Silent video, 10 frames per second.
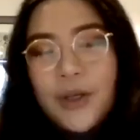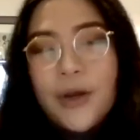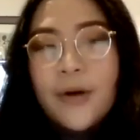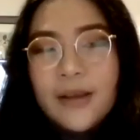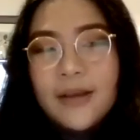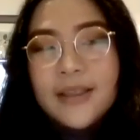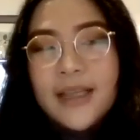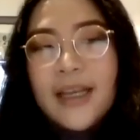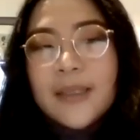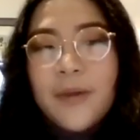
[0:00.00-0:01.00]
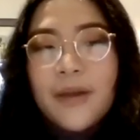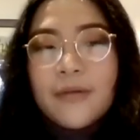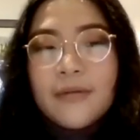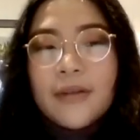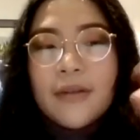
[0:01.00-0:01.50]
know, Jenny's
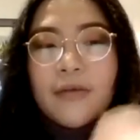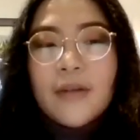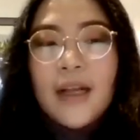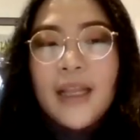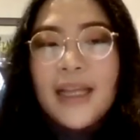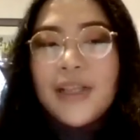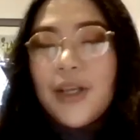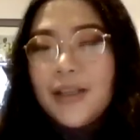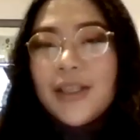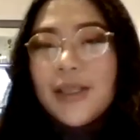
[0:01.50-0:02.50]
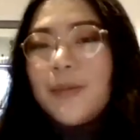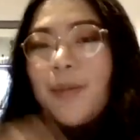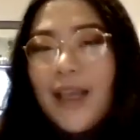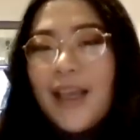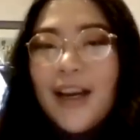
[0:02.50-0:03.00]
been a legend just
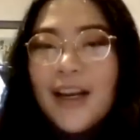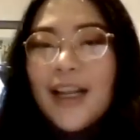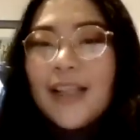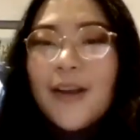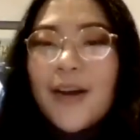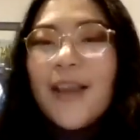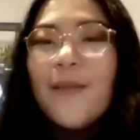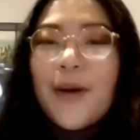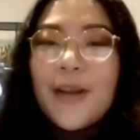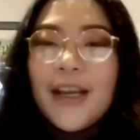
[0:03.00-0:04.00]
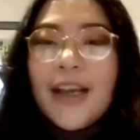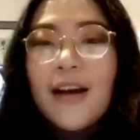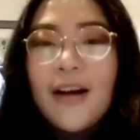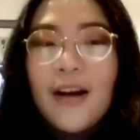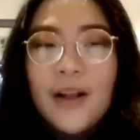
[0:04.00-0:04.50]
being here and like talking about
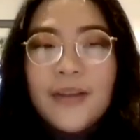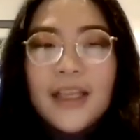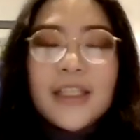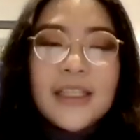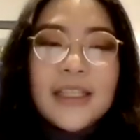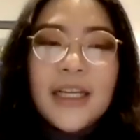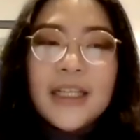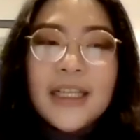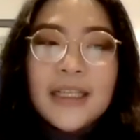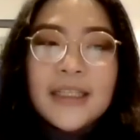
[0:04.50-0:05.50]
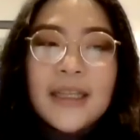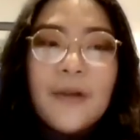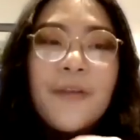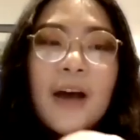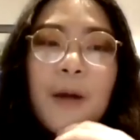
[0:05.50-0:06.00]
all that she's learned and
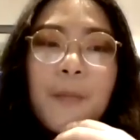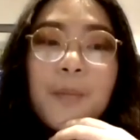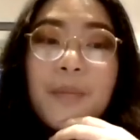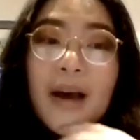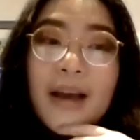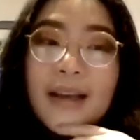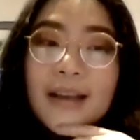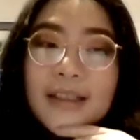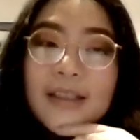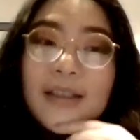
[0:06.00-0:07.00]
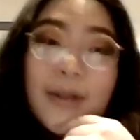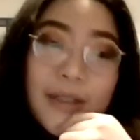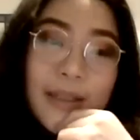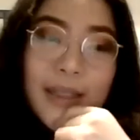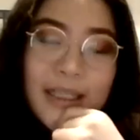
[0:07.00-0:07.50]
stuff. But she's
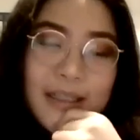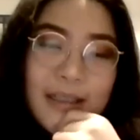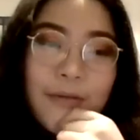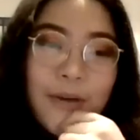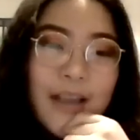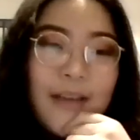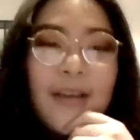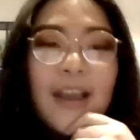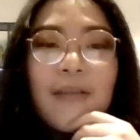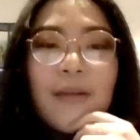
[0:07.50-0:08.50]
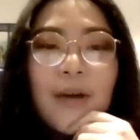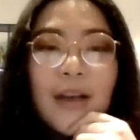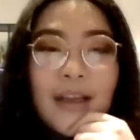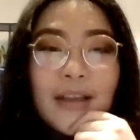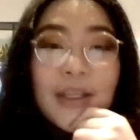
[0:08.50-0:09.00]
also a legend for giving
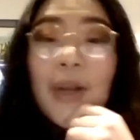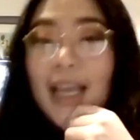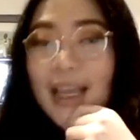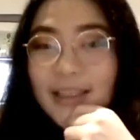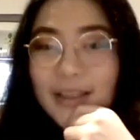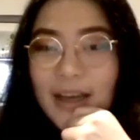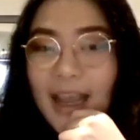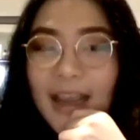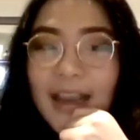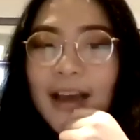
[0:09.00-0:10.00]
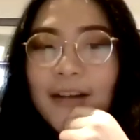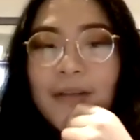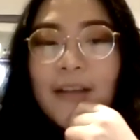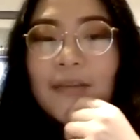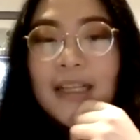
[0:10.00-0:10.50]
everyone tuning in today a
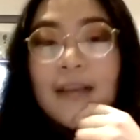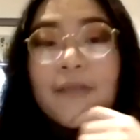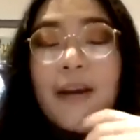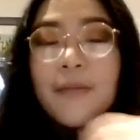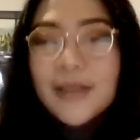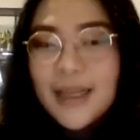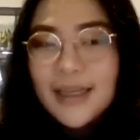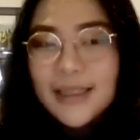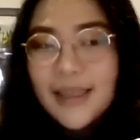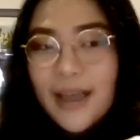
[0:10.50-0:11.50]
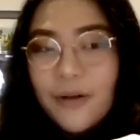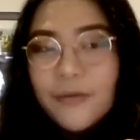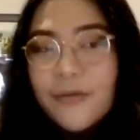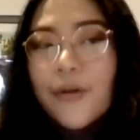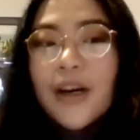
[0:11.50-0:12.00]
5% discount
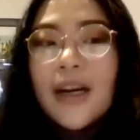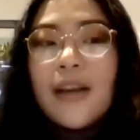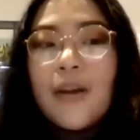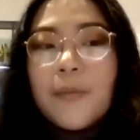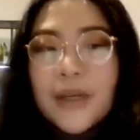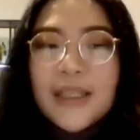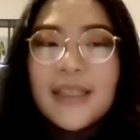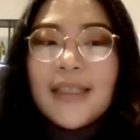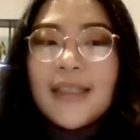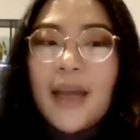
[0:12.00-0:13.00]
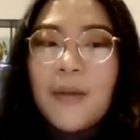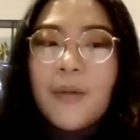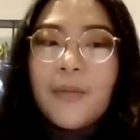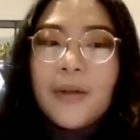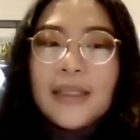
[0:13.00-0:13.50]
for your purchases at
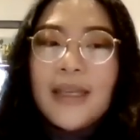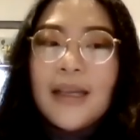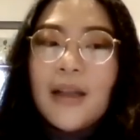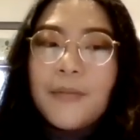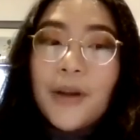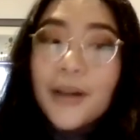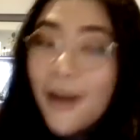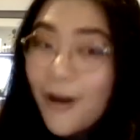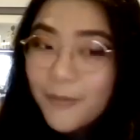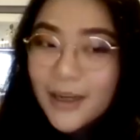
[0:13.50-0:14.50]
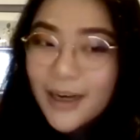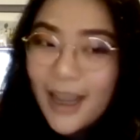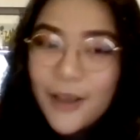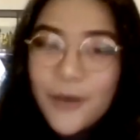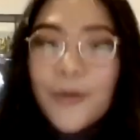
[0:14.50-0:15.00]

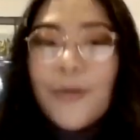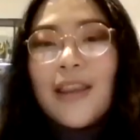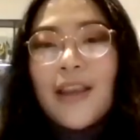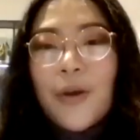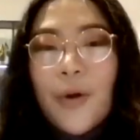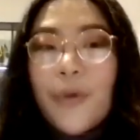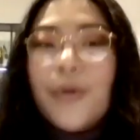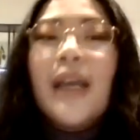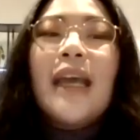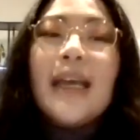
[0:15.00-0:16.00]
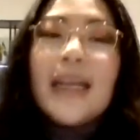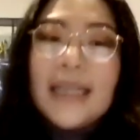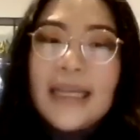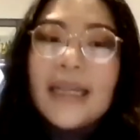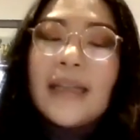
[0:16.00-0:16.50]
bubbleteaclub.com.au with the code
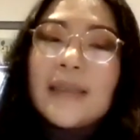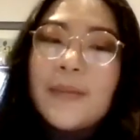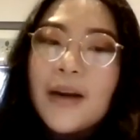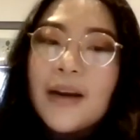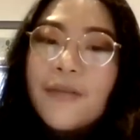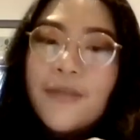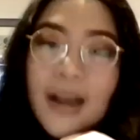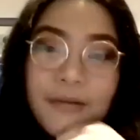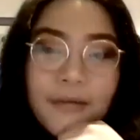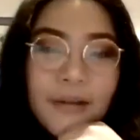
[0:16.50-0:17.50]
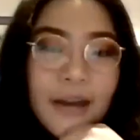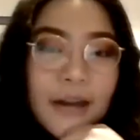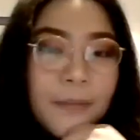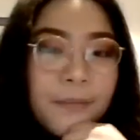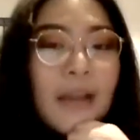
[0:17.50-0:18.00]
DeakinSpark5.
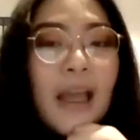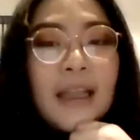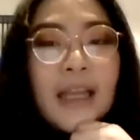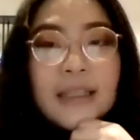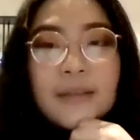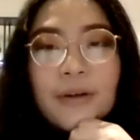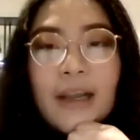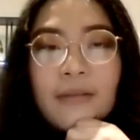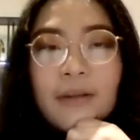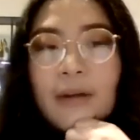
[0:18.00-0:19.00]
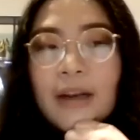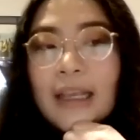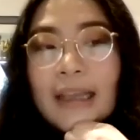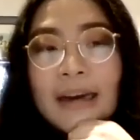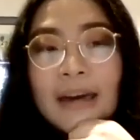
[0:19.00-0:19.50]
And that's for everyone
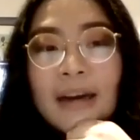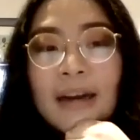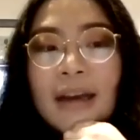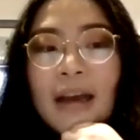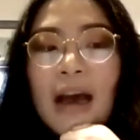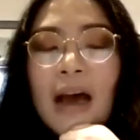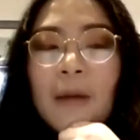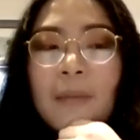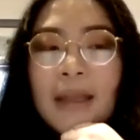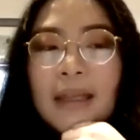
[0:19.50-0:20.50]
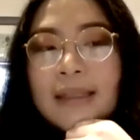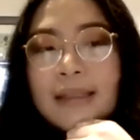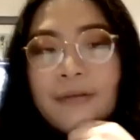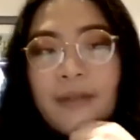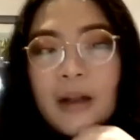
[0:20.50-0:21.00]
here. And this is
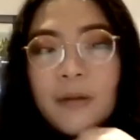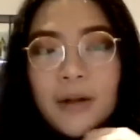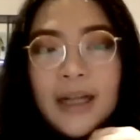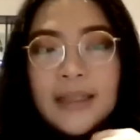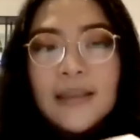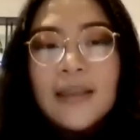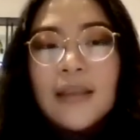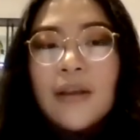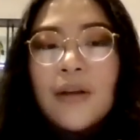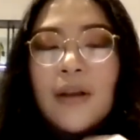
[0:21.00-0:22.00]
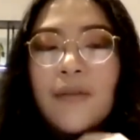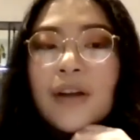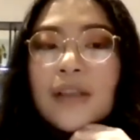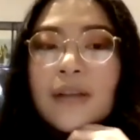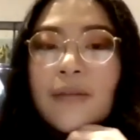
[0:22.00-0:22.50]
available until the
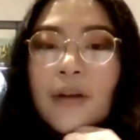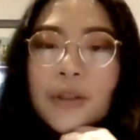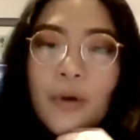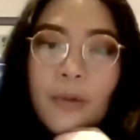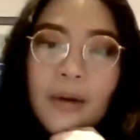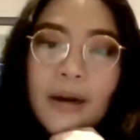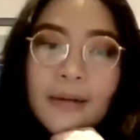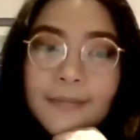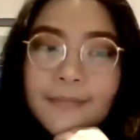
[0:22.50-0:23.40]
31st of October.